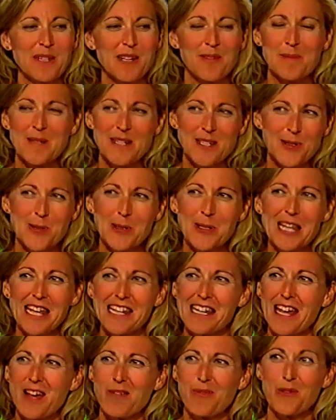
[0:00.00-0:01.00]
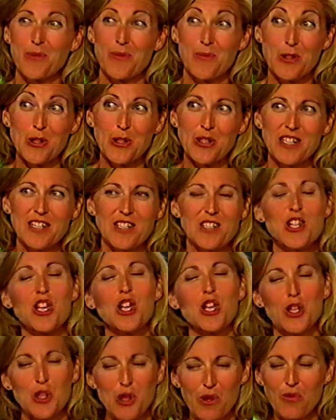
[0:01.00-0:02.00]
I've been doing that now for a few years,
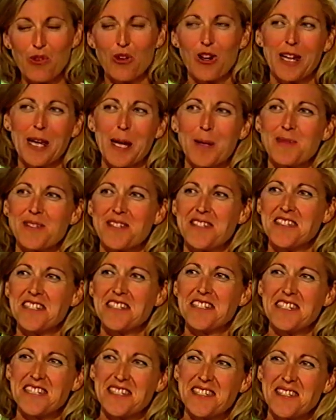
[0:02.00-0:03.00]
you've got to come to Sydney.